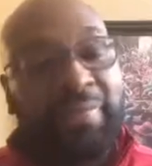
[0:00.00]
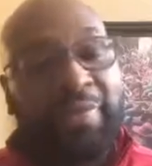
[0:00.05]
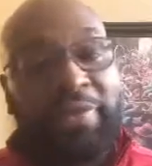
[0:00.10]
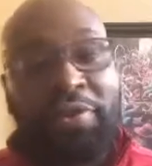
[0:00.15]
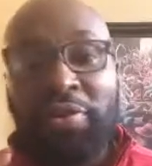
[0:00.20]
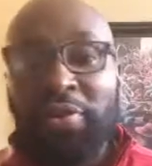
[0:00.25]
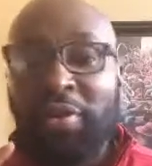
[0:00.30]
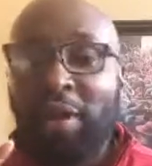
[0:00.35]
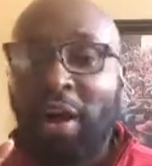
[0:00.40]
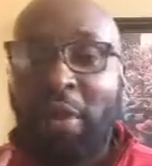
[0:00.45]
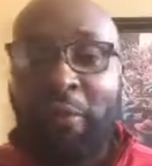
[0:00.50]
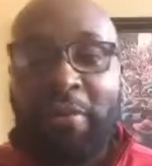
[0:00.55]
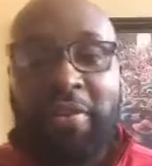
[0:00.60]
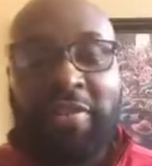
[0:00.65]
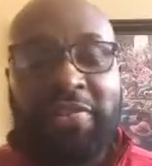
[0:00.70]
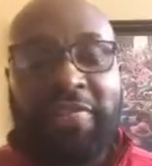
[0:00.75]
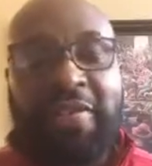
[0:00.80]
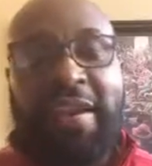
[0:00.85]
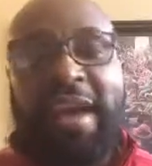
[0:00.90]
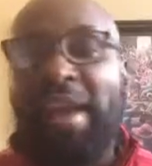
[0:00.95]
You can always
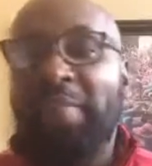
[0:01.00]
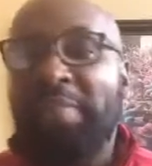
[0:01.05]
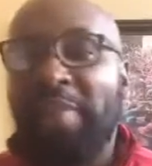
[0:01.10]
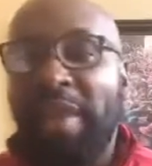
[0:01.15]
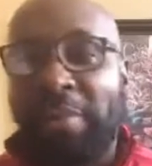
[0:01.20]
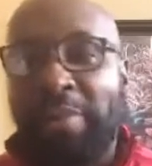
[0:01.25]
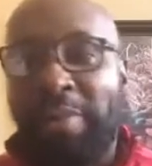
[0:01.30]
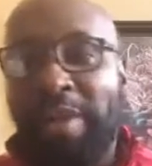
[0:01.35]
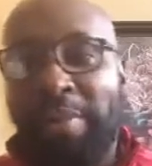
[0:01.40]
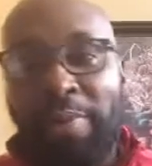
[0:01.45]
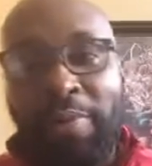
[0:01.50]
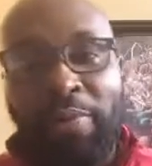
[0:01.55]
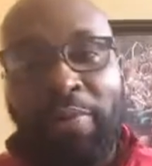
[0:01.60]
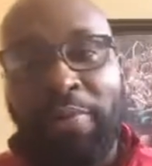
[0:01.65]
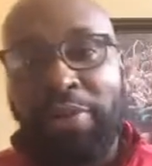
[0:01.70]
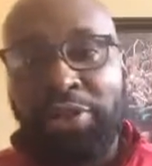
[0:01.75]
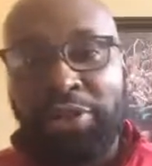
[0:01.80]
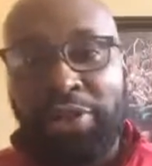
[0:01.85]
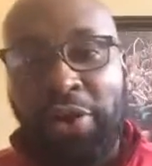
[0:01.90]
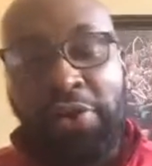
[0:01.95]
find me at
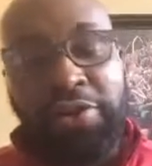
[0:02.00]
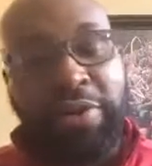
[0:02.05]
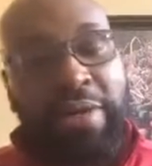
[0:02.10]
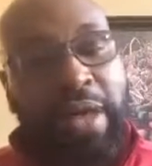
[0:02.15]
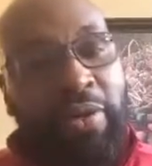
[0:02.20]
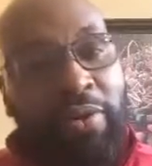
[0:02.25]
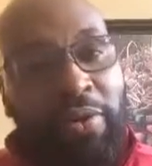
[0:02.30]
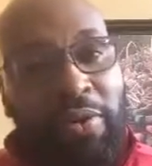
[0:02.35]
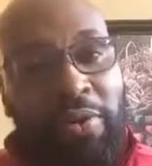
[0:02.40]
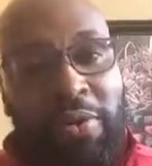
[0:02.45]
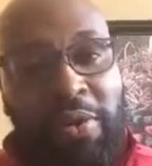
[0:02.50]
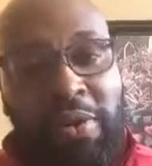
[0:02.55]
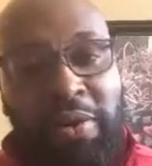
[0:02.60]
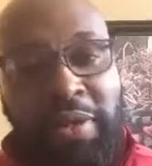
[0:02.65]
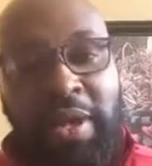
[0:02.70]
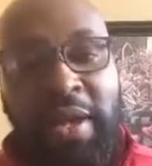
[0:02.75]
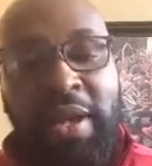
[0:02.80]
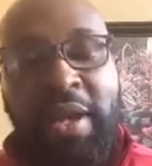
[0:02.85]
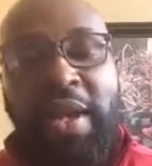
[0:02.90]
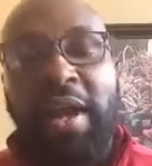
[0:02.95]
redeemingwordchurch.org.
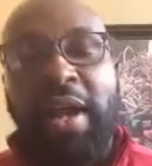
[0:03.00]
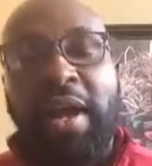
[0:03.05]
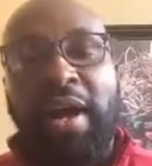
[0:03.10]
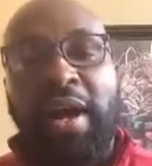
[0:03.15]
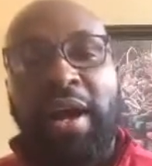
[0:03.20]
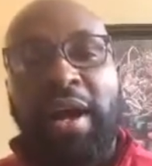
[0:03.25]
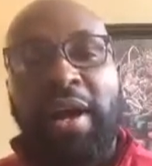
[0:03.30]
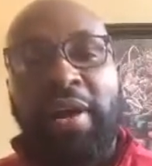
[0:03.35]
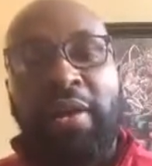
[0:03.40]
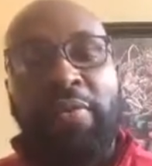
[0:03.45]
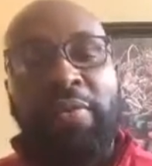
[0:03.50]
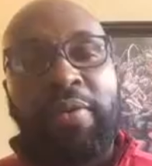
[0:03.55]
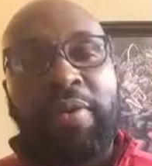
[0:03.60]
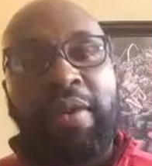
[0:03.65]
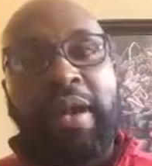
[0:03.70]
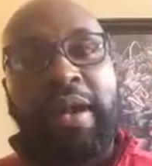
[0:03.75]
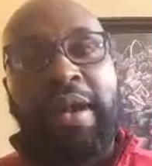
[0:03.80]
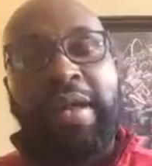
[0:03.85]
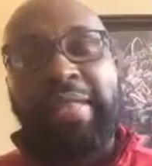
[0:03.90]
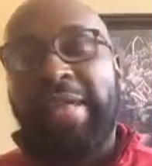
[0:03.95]

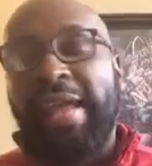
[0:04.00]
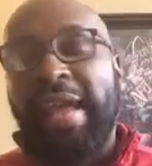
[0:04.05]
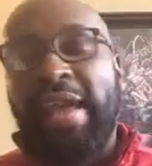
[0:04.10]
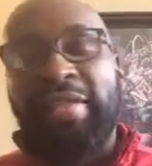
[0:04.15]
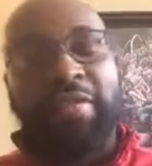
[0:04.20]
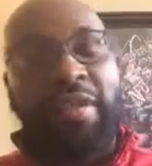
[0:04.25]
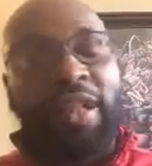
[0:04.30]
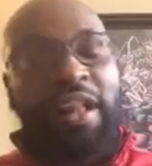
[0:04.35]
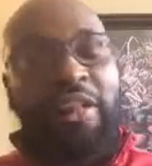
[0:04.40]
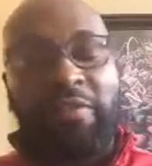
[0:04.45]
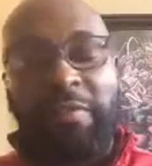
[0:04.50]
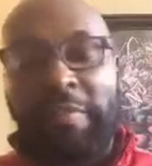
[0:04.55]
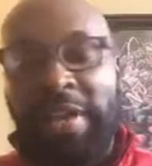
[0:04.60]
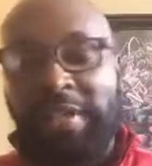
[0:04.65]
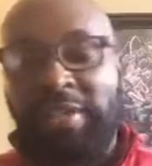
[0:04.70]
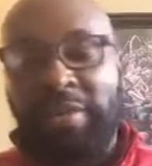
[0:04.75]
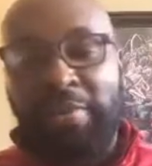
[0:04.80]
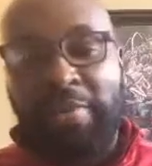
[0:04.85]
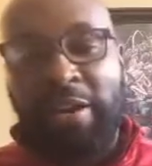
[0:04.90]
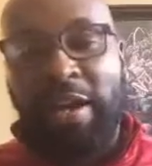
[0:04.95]
That has all
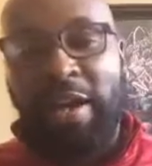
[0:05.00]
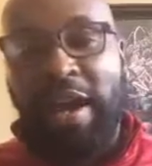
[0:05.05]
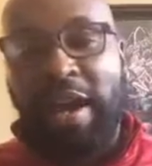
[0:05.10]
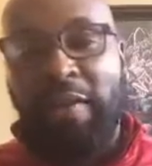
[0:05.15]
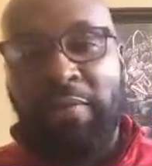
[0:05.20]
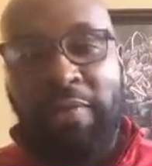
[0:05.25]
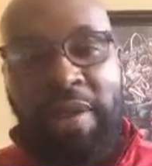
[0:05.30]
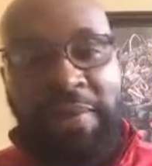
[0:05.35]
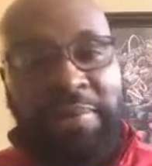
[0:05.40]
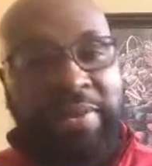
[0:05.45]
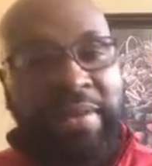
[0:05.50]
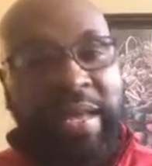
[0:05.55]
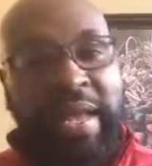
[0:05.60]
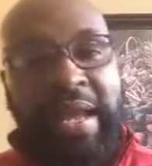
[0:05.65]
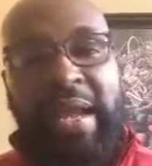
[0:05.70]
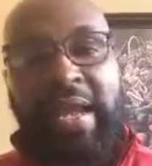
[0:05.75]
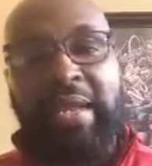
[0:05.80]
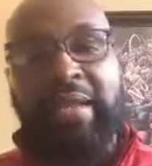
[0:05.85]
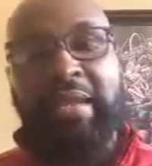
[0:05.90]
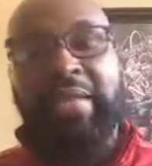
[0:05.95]
information about our
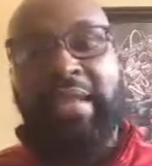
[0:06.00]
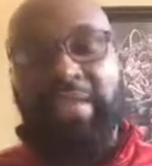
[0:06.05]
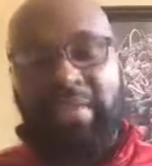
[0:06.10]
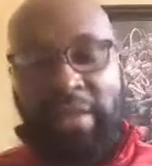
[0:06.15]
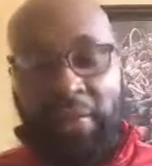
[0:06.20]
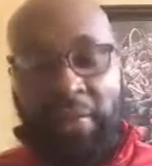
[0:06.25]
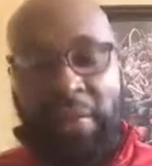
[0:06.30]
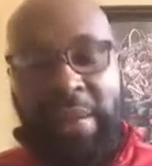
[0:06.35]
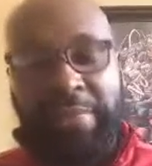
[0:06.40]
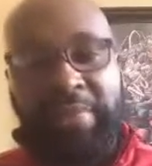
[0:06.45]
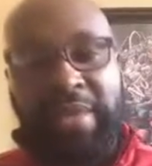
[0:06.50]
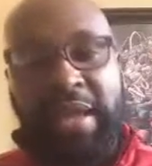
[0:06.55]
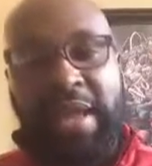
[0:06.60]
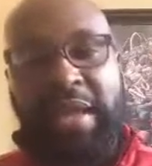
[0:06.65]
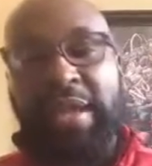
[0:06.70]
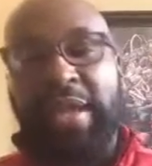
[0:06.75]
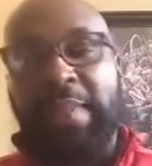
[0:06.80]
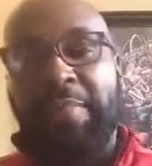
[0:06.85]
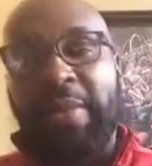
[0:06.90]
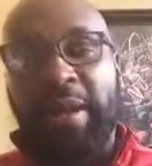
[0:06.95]
website. That's our
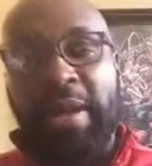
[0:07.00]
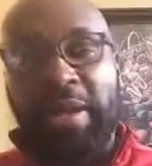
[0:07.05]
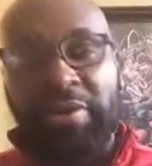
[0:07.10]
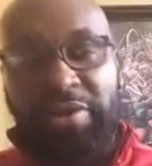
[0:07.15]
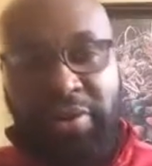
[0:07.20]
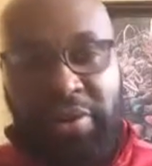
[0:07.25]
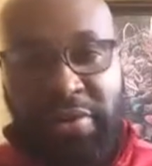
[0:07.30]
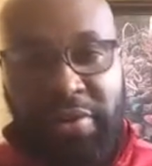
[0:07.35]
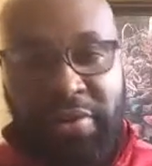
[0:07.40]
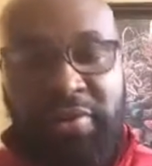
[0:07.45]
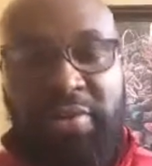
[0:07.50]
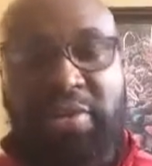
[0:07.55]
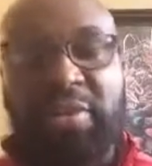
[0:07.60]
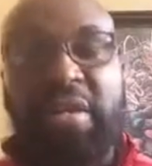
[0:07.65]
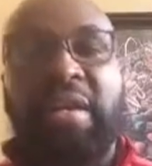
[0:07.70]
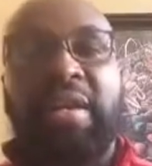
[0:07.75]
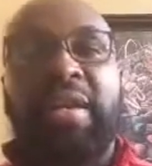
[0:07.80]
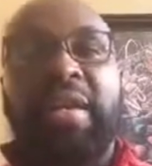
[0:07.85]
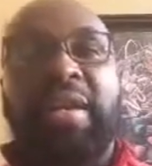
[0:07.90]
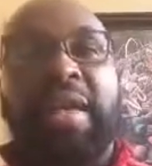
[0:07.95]
website about our church.
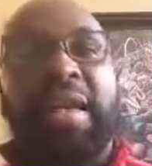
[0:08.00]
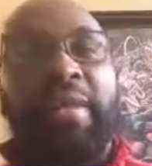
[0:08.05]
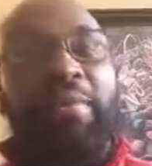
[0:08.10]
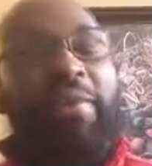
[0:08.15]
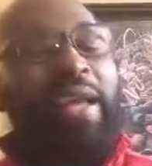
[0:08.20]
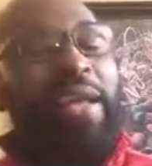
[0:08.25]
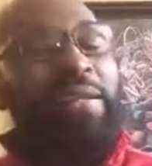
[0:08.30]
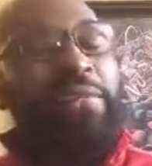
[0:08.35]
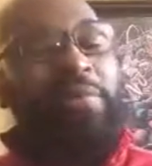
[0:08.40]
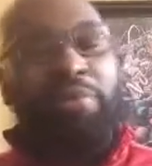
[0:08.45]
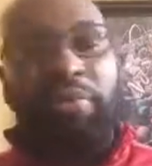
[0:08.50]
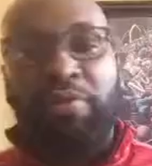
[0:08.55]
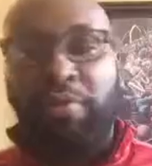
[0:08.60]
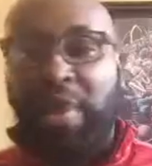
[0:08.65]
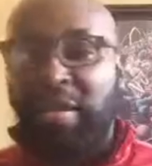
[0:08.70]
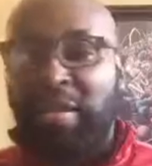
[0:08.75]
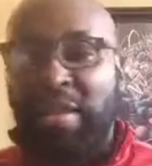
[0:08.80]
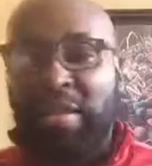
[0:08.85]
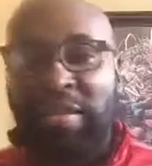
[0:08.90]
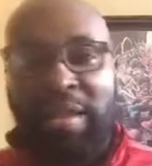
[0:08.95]
And we got some
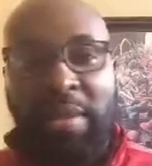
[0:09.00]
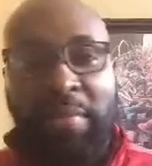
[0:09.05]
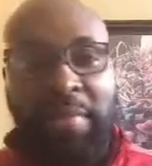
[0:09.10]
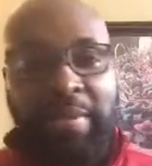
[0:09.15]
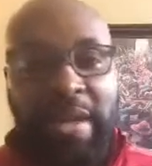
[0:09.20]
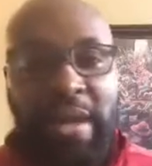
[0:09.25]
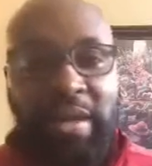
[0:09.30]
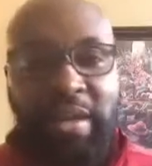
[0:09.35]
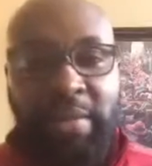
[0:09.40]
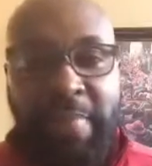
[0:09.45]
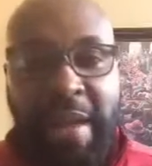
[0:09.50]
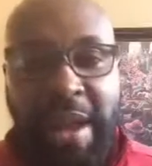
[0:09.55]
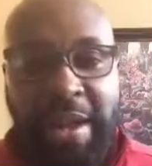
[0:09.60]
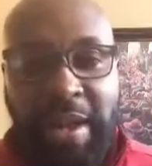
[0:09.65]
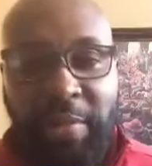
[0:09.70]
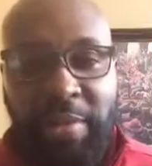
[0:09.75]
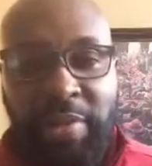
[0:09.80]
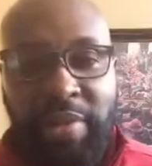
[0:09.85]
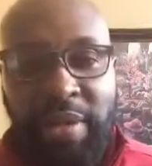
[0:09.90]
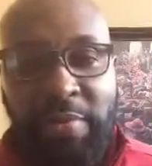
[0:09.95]
great things coming down the pike
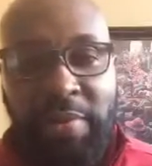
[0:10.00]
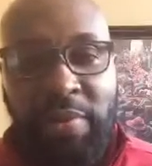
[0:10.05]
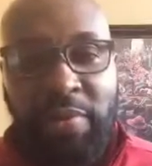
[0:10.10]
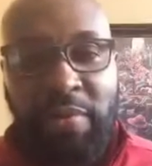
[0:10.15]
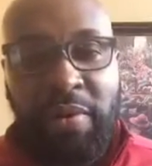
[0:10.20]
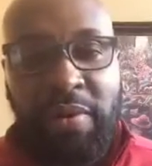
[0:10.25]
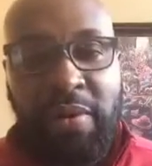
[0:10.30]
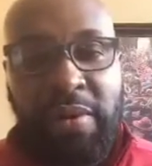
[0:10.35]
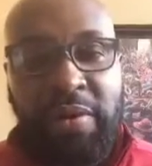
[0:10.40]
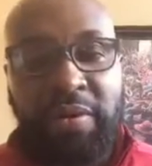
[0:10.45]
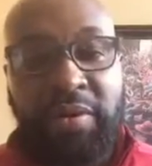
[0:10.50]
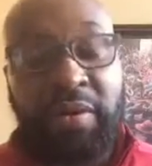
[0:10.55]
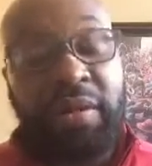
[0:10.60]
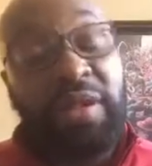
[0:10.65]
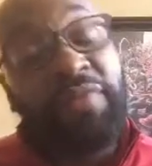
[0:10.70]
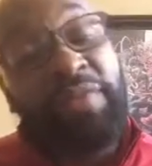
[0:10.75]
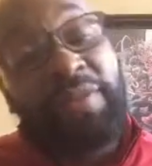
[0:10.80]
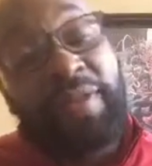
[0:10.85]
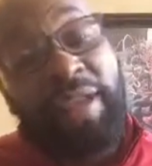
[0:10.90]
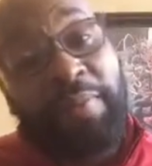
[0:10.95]
at Redeeming Word. So
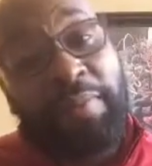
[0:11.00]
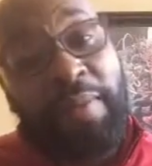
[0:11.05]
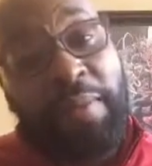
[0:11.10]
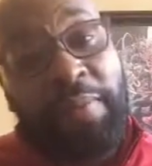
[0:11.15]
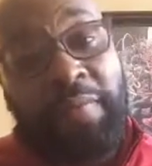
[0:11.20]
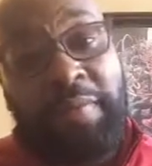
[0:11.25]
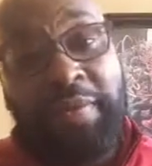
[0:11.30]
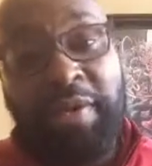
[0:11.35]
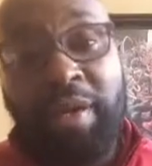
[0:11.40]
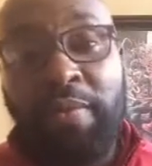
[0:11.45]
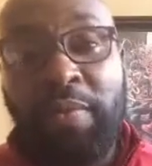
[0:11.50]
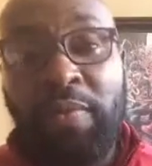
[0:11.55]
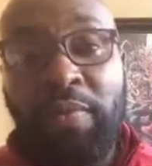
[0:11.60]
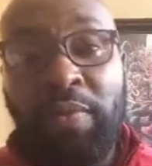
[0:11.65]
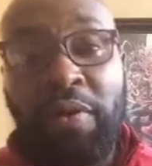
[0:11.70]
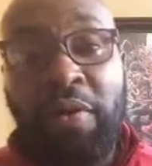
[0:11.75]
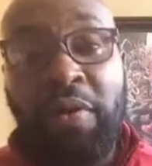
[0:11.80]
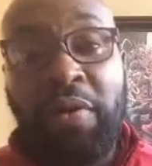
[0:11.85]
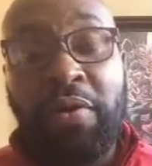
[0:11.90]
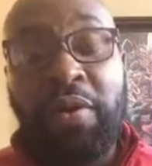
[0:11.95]
if you're not a member of Redeeming
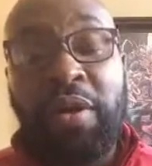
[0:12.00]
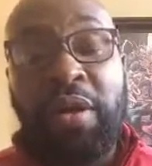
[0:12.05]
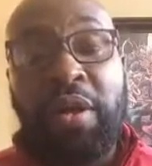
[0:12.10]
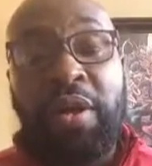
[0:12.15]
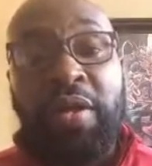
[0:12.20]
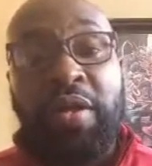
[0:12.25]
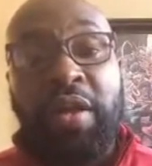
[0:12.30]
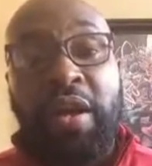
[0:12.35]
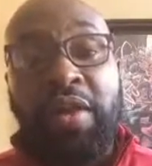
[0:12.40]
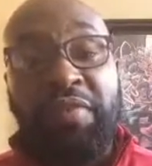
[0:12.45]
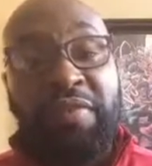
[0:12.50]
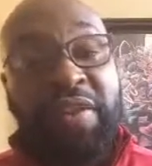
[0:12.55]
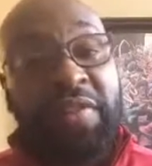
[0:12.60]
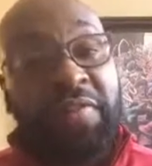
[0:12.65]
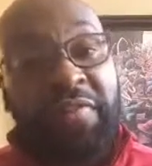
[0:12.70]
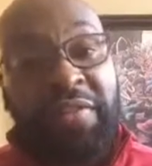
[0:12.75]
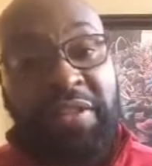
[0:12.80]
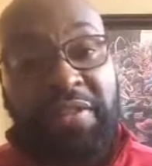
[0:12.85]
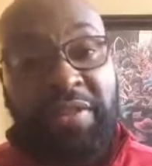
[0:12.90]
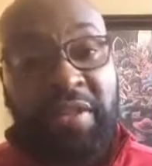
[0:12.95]
Word, or you've never
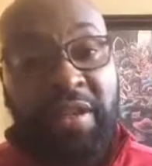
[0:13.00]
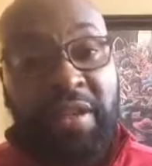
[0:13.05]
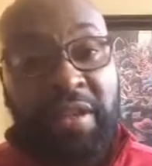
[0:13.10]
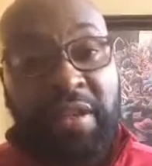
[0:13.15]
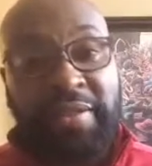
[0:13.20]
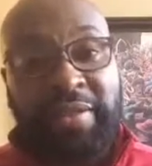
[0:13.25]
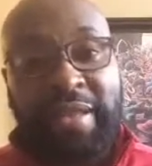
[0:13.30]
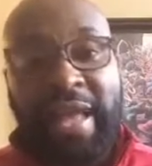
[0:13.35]
visited us,